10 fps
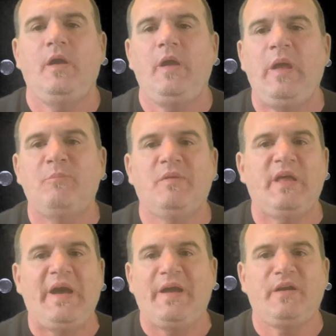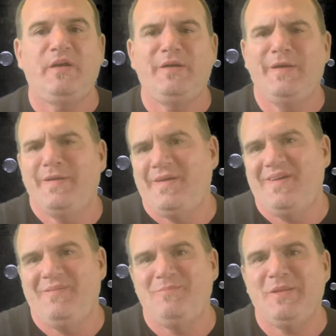and black.
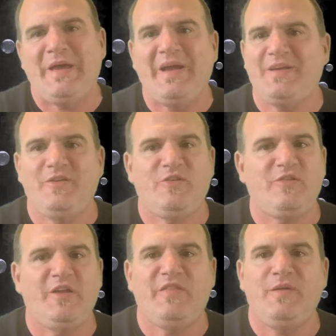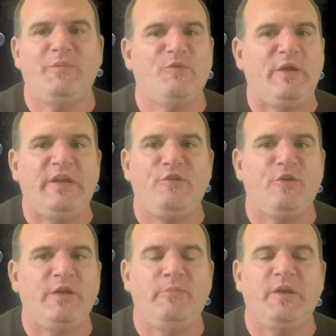Black is nothing but red and
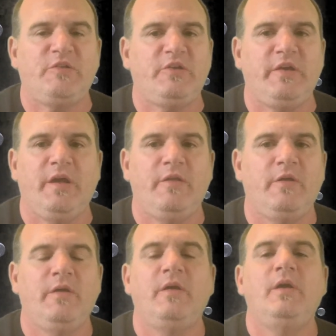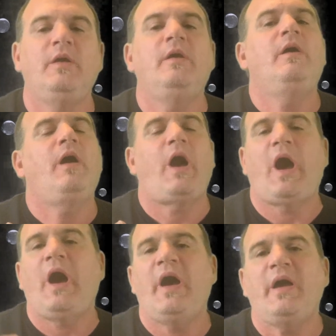green mixed together.
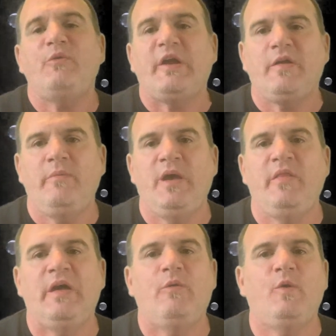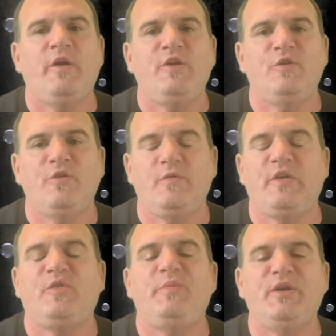I recommend that while you're
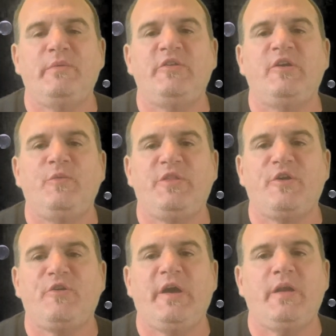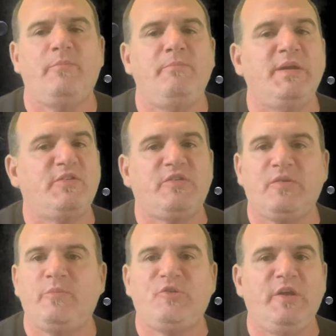experimenting with your kratom, mix
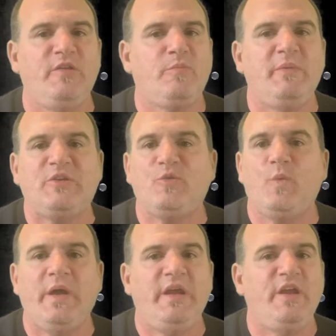some strains, mix white